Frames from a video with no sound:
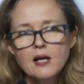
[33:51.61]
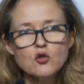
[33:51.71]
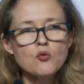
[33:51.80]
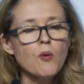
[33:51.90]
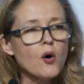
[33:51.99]

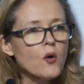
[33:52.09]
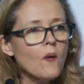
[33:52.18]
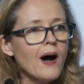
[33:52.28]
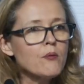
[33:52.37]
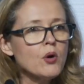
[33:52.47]

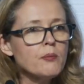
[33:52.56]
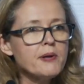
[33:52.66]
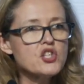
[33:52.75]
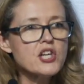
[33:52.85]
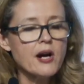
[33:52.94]
Tomorrow, I will
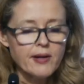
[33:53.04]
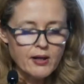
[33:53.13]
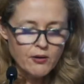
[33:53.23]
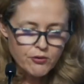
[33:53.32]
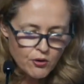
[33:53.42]
be
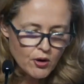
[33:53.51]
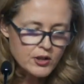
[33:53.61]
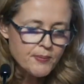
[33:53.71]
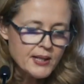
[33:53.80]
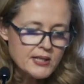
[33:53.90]
chairing a
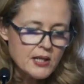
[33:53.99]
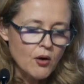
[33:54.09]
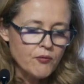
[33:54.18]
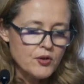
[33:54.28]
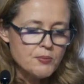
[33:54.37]
3rd meeting
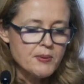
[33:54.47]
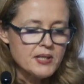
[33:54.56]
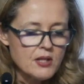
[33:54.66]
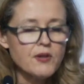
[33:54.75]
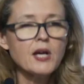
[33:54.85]
of the
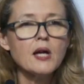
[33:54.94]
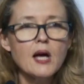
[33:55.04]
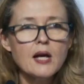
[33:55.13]
specific